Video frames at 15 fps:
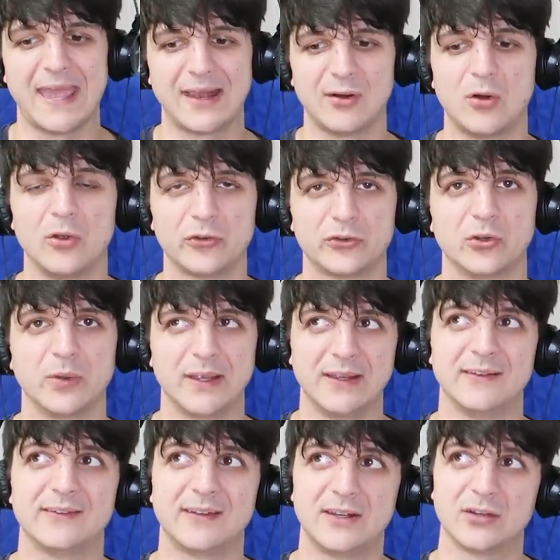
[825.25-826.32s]
And also,
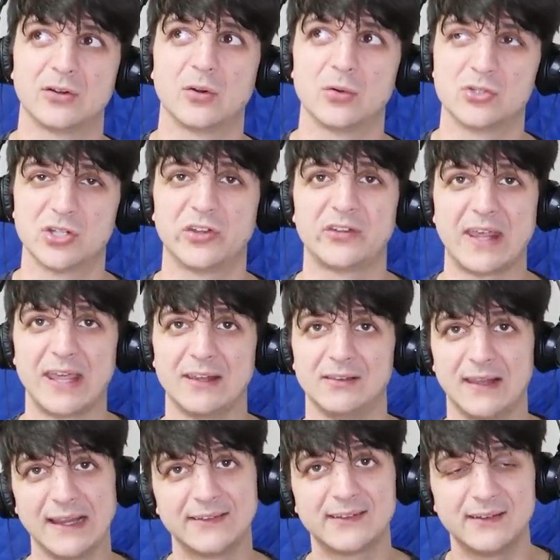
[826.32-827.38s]
is hero just a
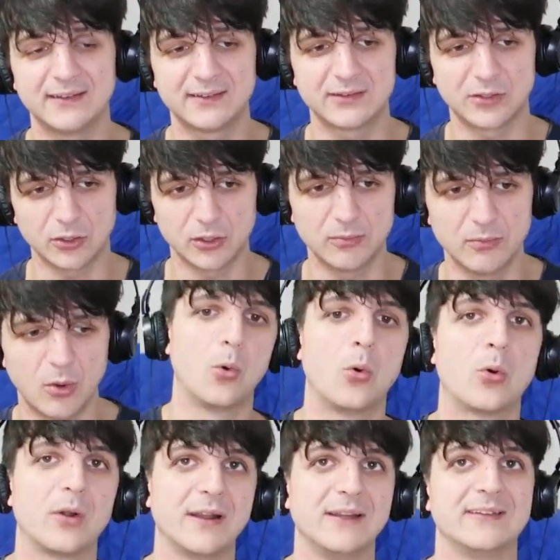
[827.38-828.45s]
license term,
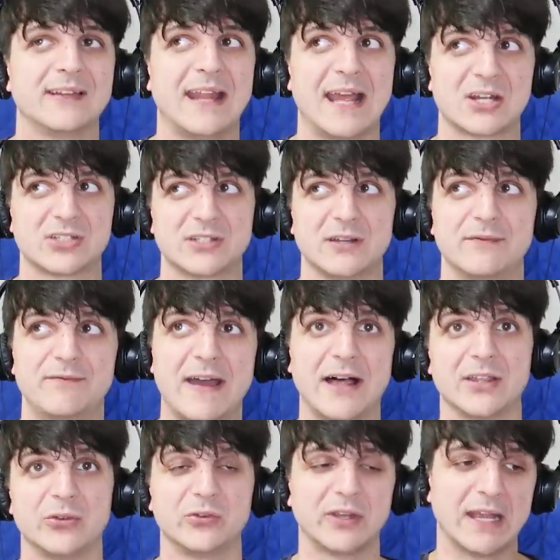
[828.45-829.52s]
or is it actually a
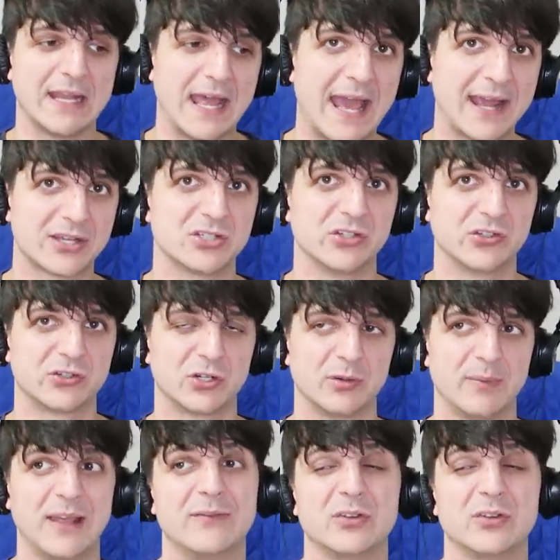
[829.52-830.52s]
values and actions term?